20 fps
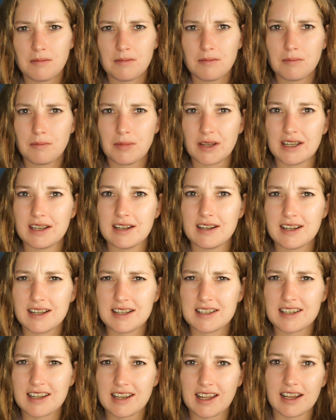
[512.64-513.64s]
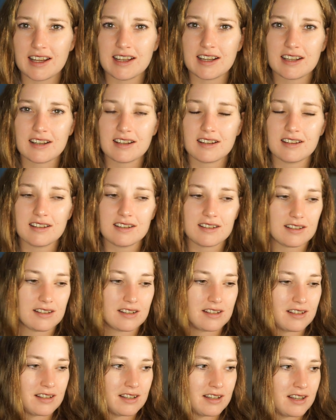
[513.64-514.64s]
But it's like,
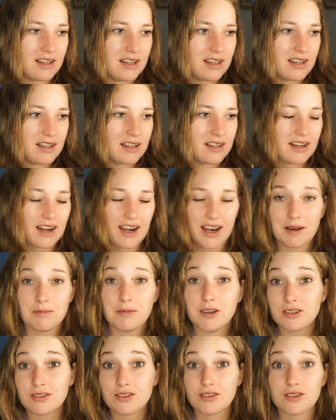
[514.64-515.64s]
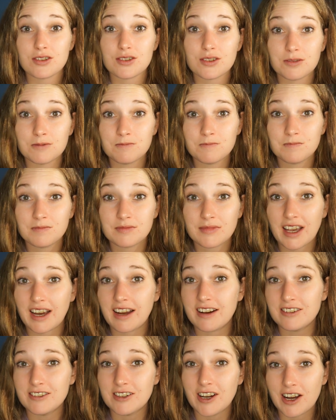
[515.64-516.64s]
I'm not too sure.
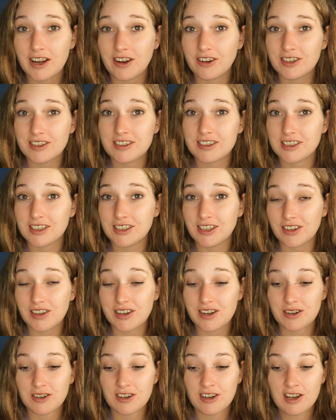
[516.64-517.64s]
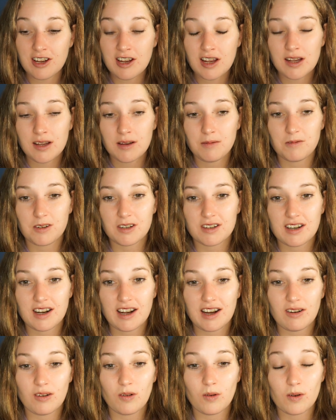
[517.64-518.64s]
I honestly don't know. But
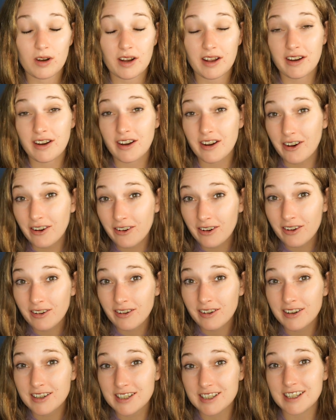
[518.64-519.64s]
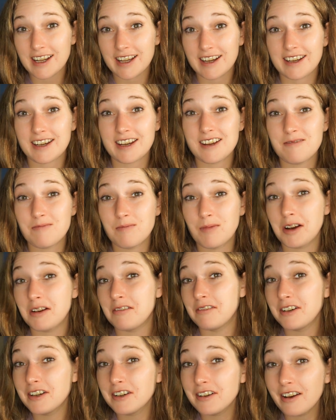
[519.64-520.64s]
all I know is in my
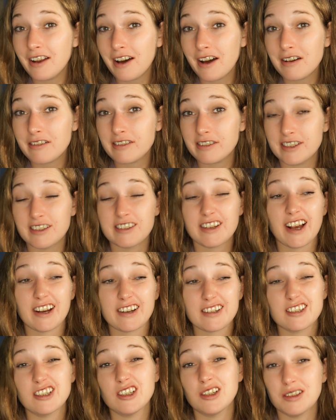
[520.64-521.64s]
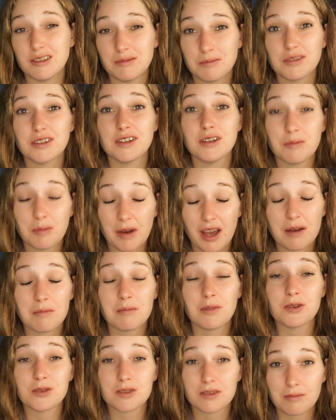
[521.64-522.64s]
real life, it's actually pretty bad.
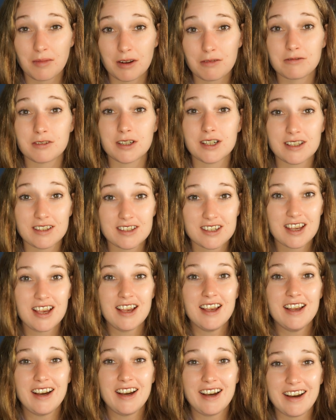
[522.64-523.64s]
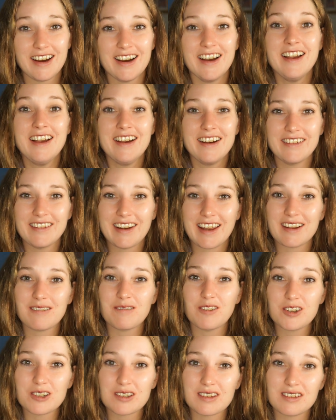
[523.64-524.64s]
Most of my friends,
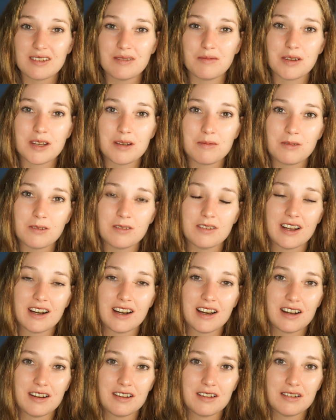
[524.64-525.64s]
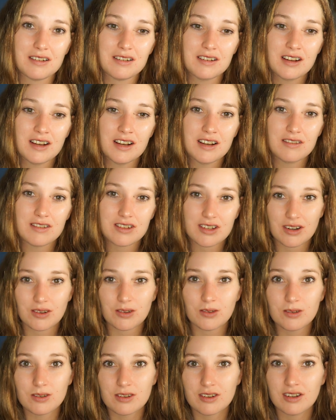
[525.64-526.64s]
most of the people that I
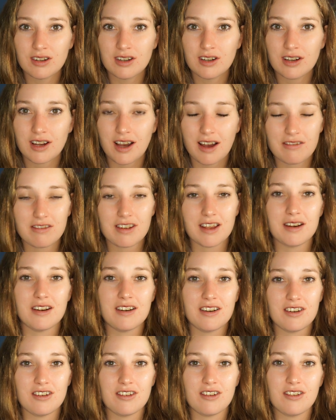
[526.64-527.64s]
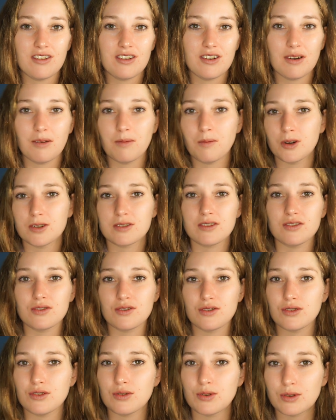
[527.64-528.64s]
told have then not wanted
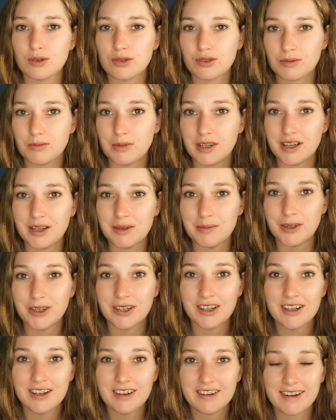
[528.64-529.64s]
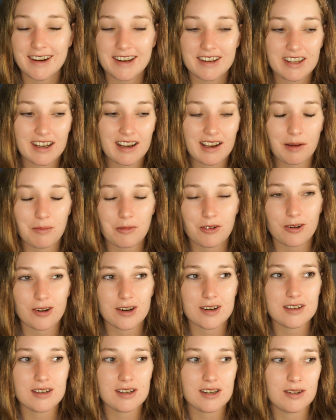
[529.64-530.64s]
to talk to me anymore. They think I'm
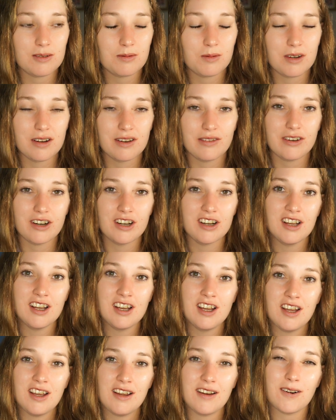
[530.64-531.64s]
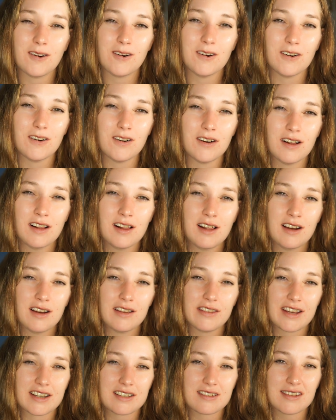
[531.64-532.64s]
crazy or whatever. Or
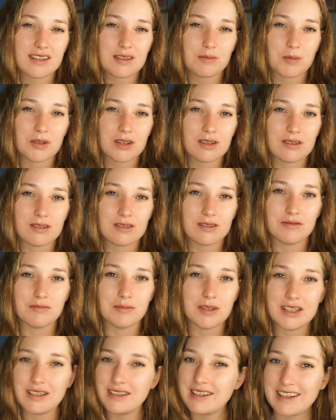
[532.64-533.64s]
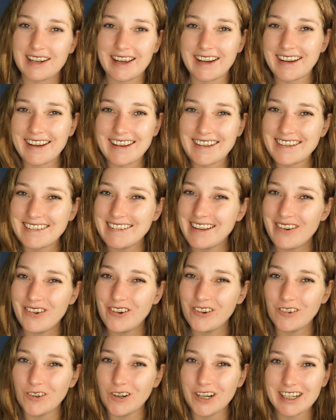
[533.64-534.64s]
they're suspicious of me. It's
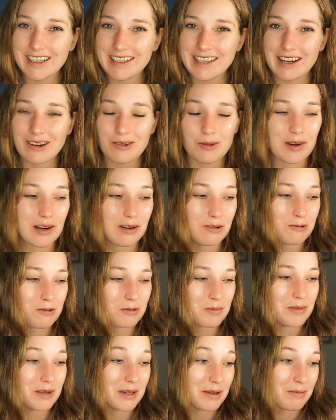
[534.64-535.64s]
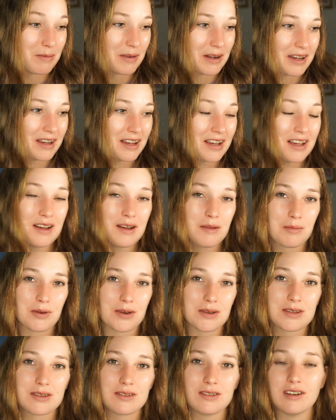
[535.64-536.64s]
never worked out well for me in my
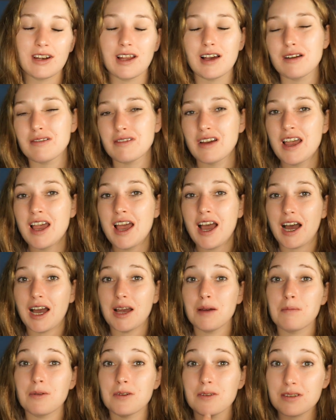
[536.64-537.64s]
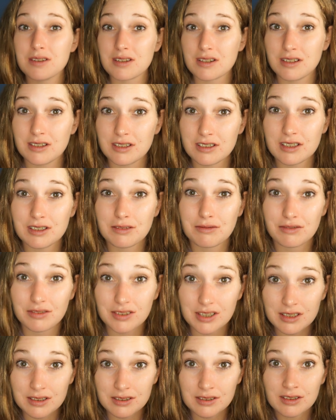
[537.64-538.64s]
personal life. I personally
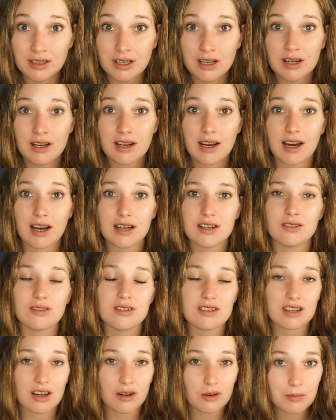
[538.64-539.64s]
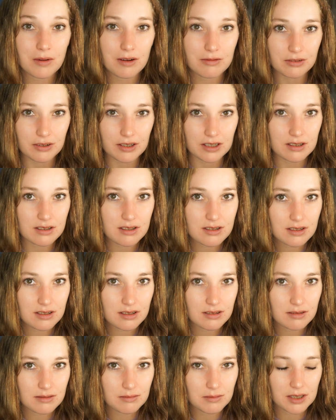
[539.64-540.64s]
feel I don't tell my friends
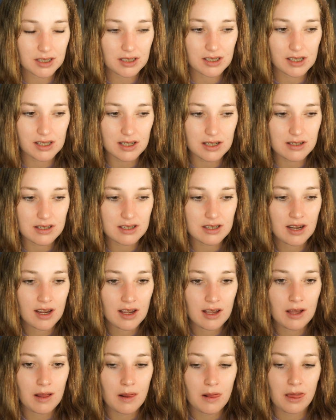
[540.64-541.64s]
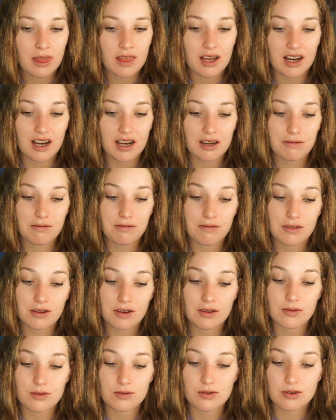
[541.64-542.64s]
because I feel